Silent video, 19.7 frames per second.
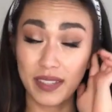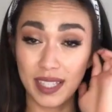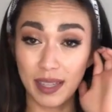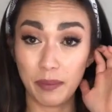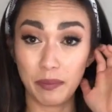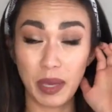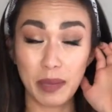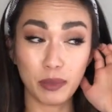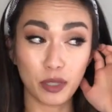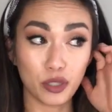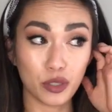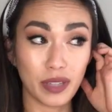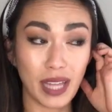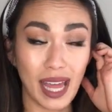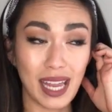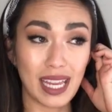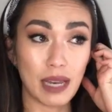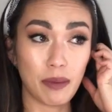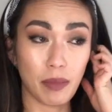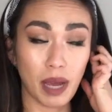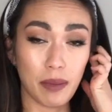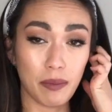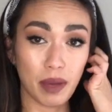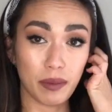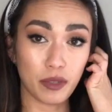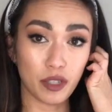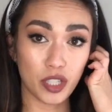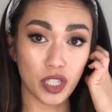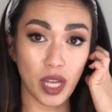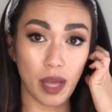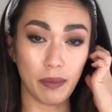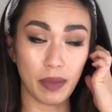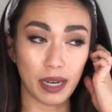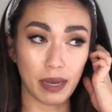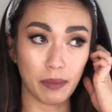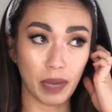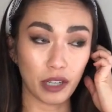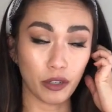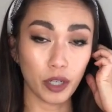And people do that in my membership and in
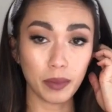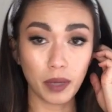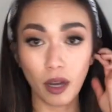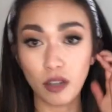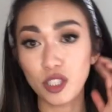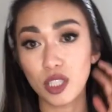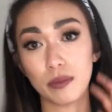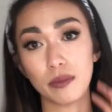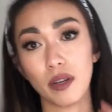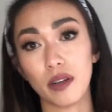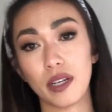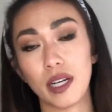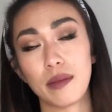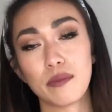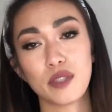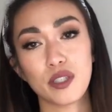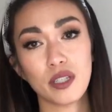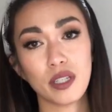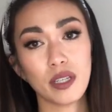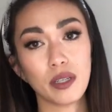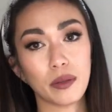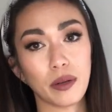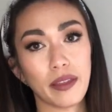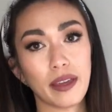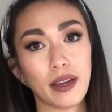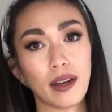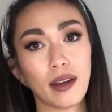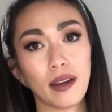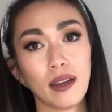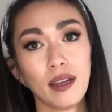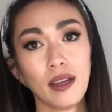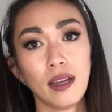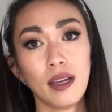my group coaching programs too, where they're,